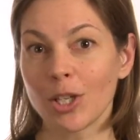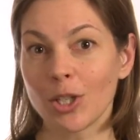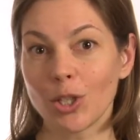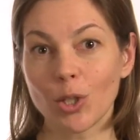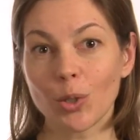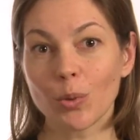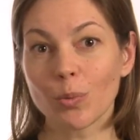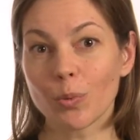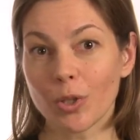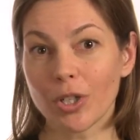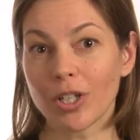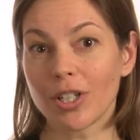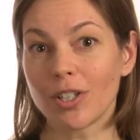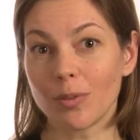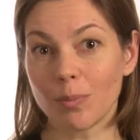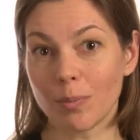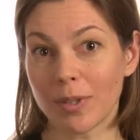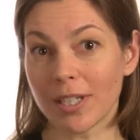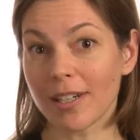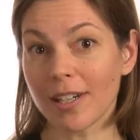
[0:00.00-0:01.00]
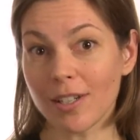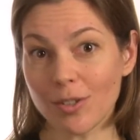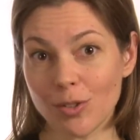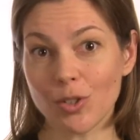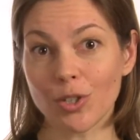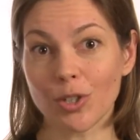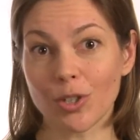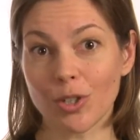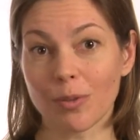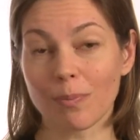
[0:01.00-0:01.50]
you would,
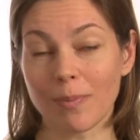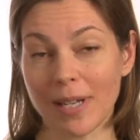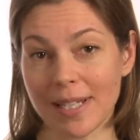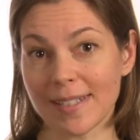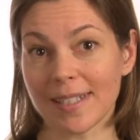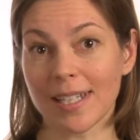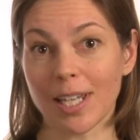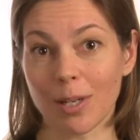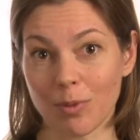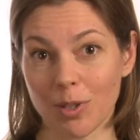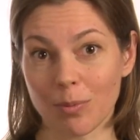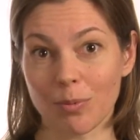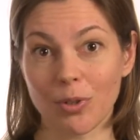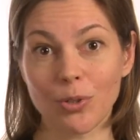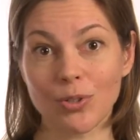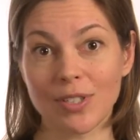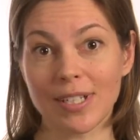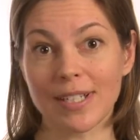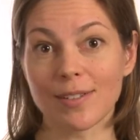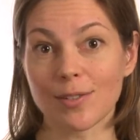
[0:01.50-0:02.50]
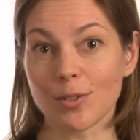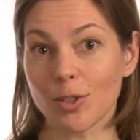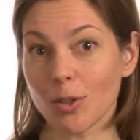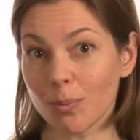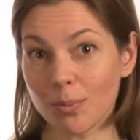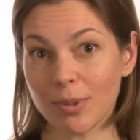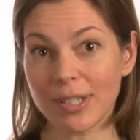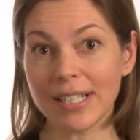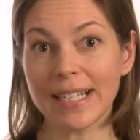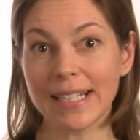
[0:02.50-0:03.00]
because you're messing up the proteins,
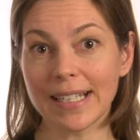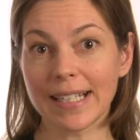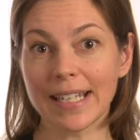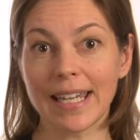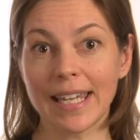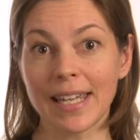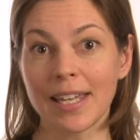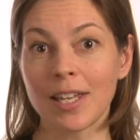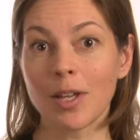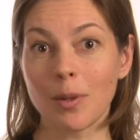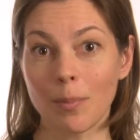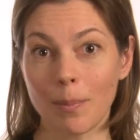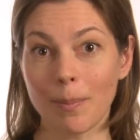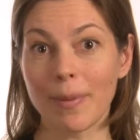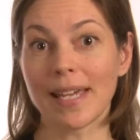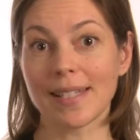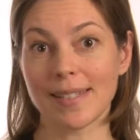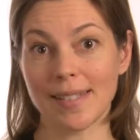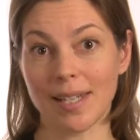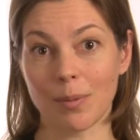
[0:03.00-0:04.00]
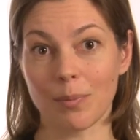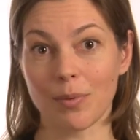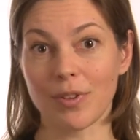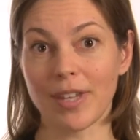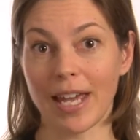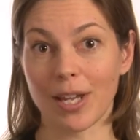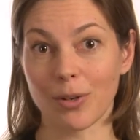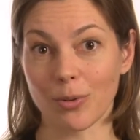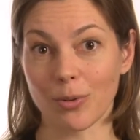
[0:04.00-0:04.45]
completely mess up that